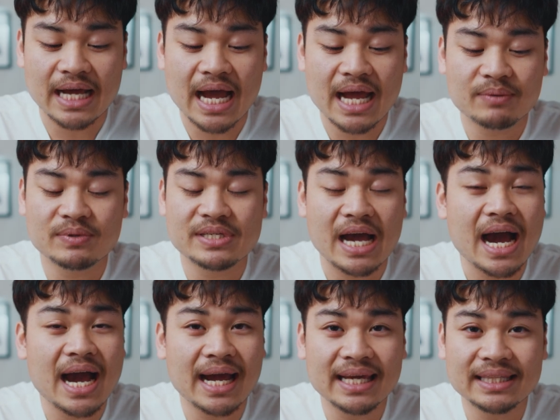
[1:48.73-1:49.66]
I would
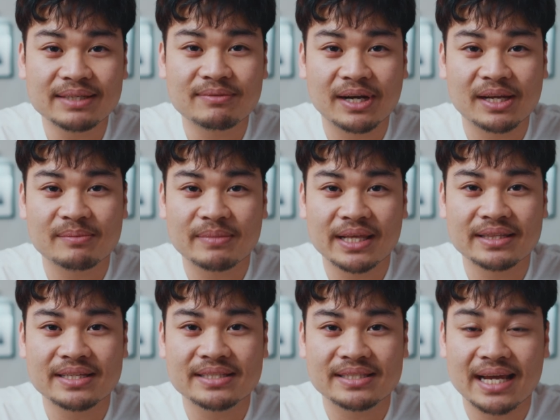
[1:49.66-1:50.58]
highly
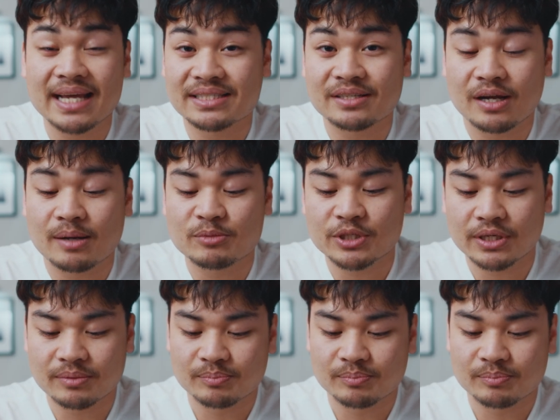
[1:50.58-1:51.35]
recommend this as an option.